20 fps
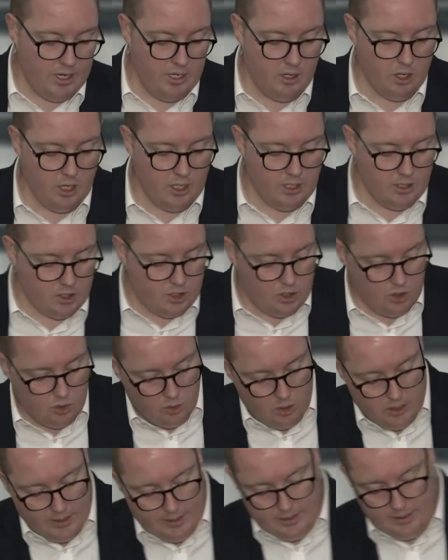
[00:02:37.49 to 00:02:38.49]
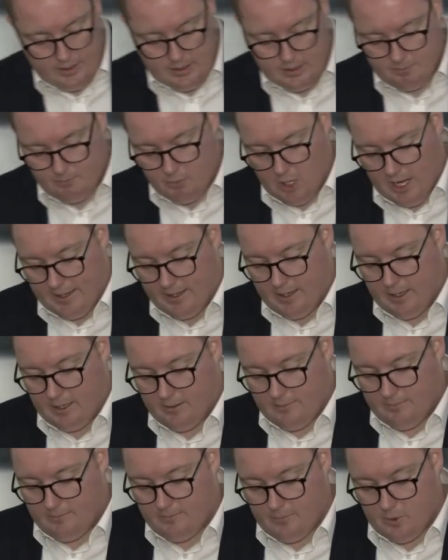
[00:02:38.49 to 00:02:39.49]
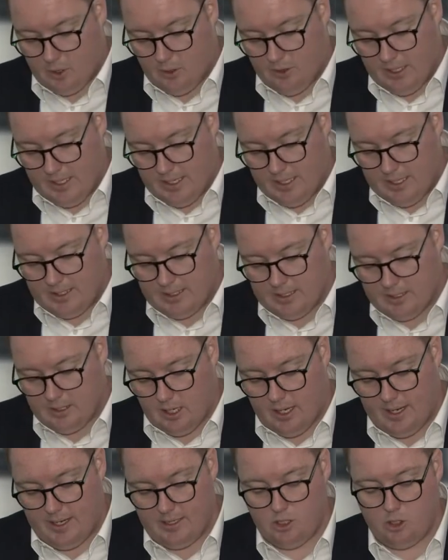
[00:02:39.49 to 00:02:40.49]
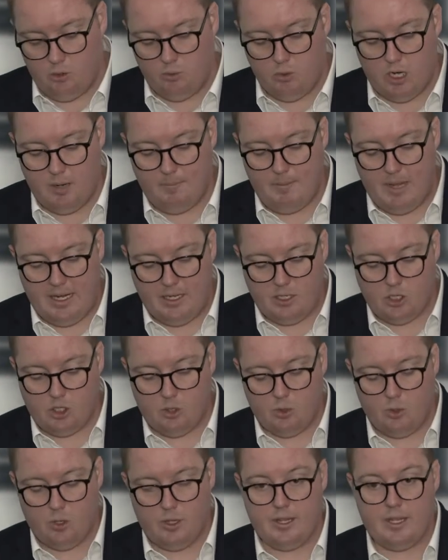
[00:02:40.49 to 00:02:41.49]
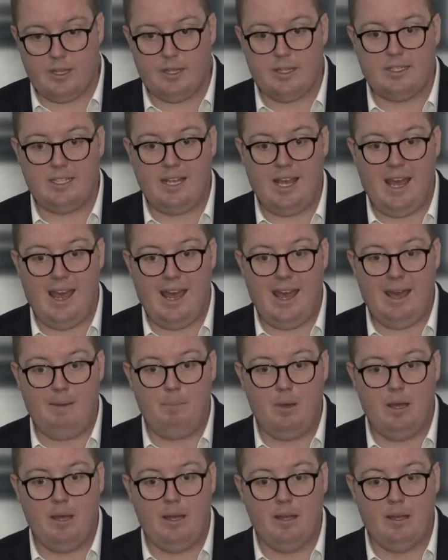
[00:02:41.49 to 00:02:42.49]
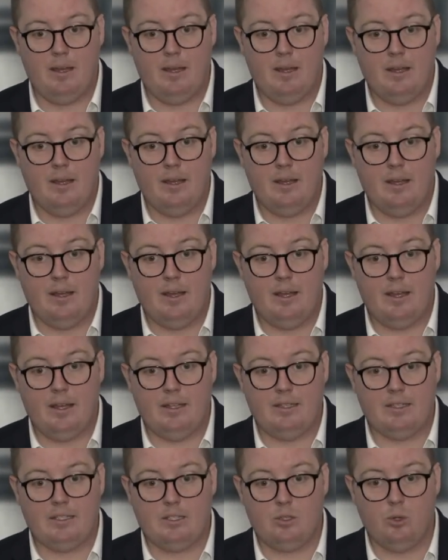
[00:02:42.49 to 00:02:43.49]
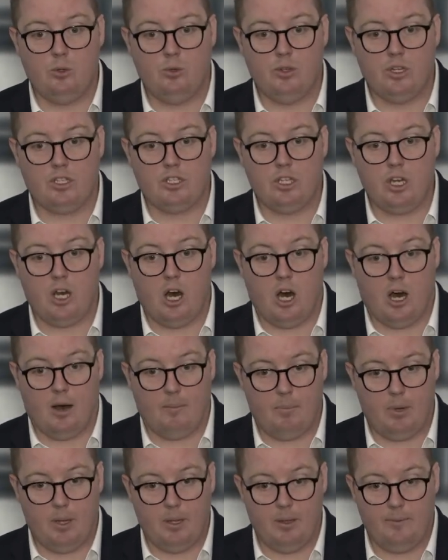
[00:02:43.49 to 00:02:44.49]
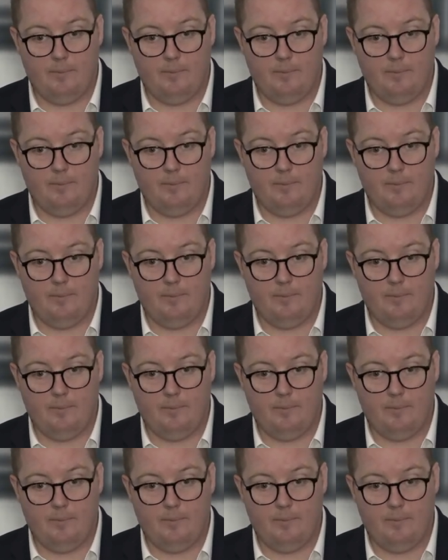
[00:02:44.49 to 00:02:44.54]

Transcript: you're installing this bracket on the inside, you want to make sure that the tab is to the top.